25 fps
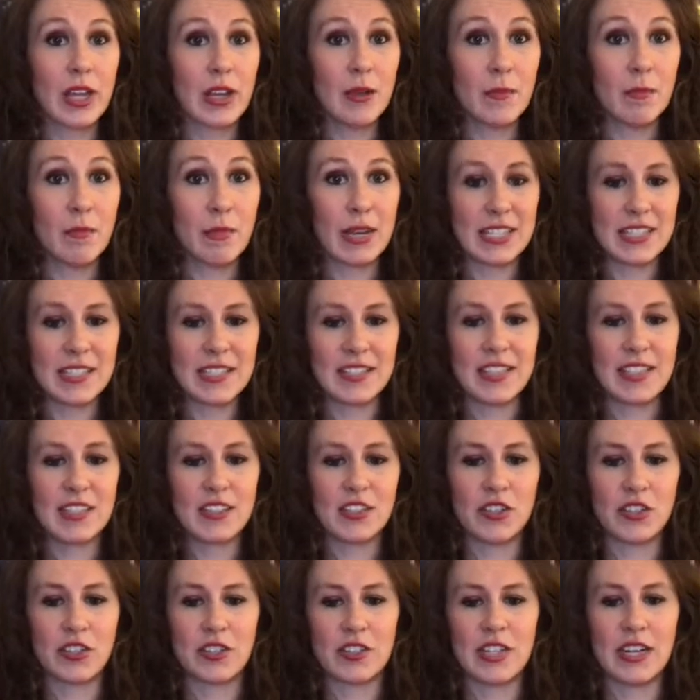my
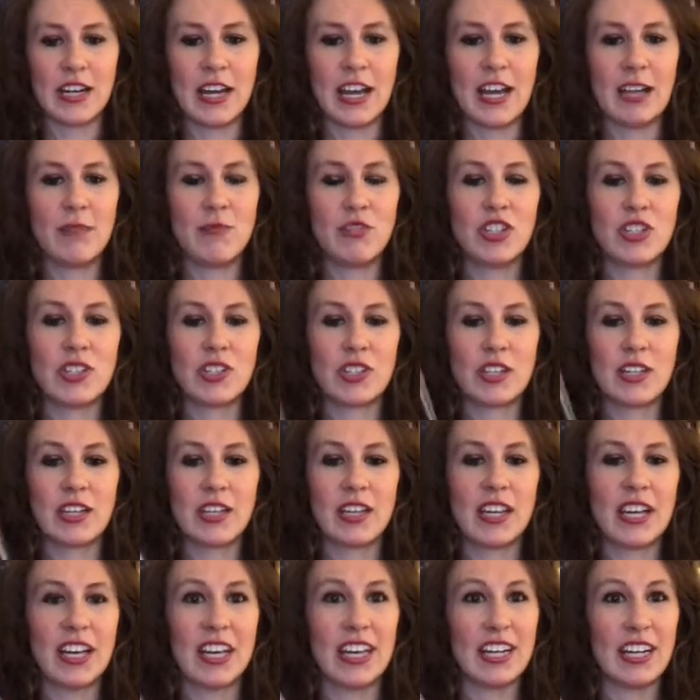scissors and I'm just going to
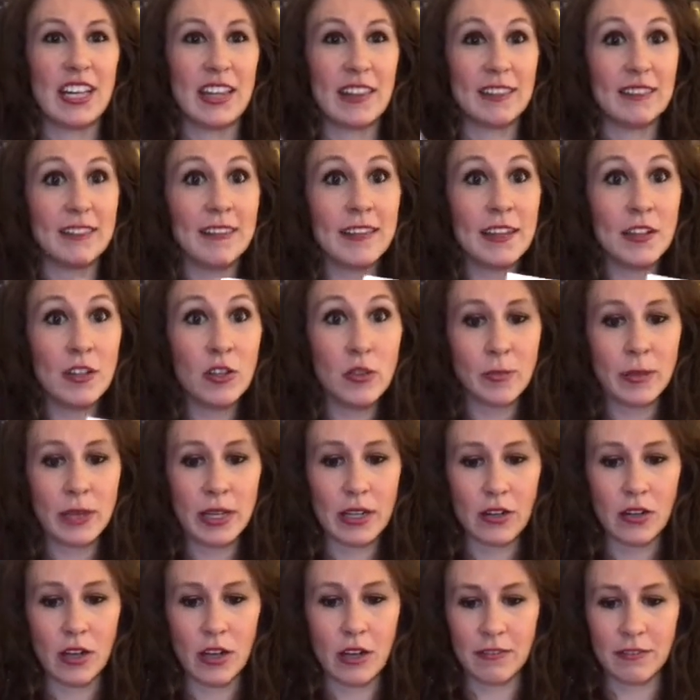cut a little bit
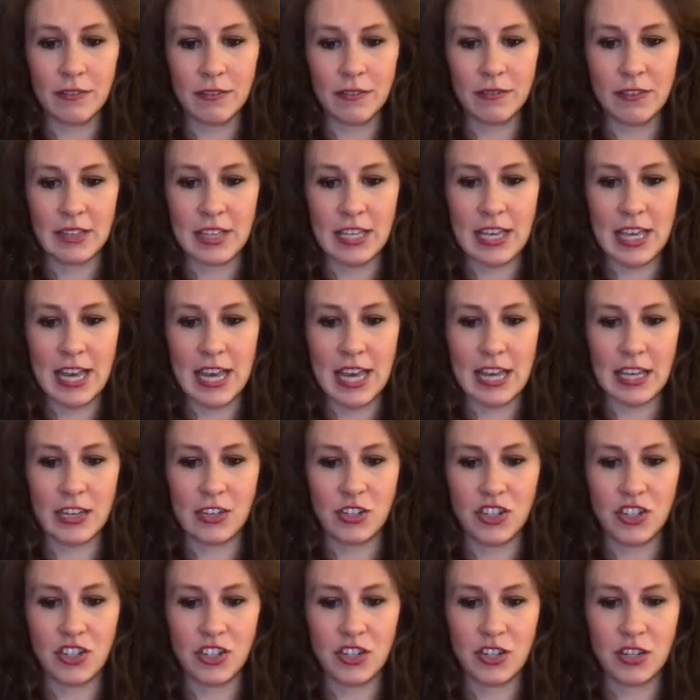off of the
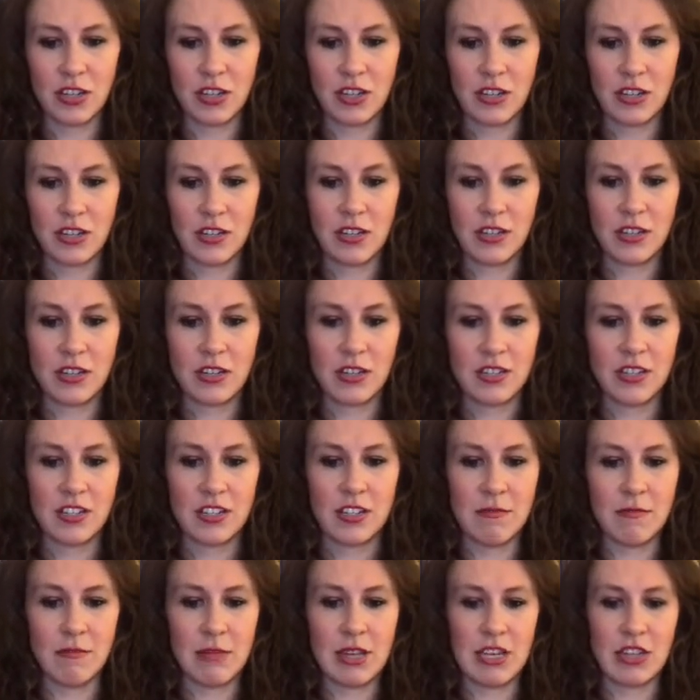edge to
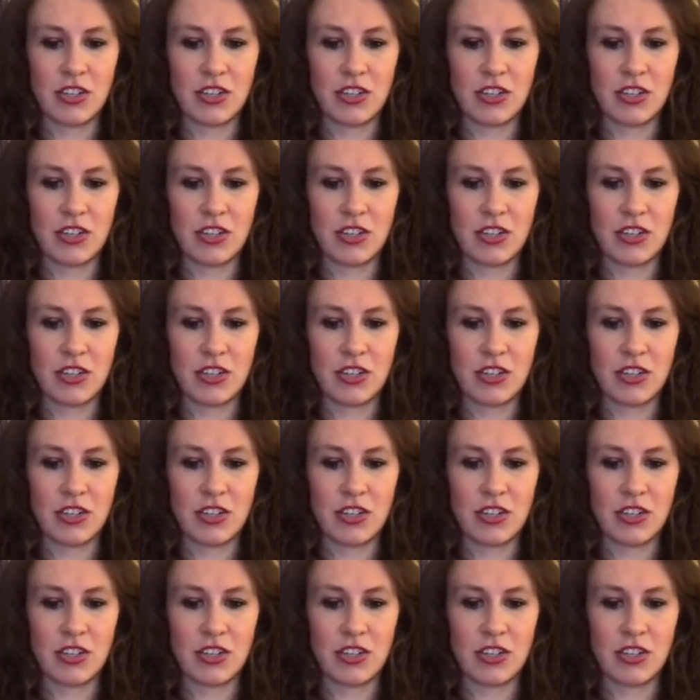make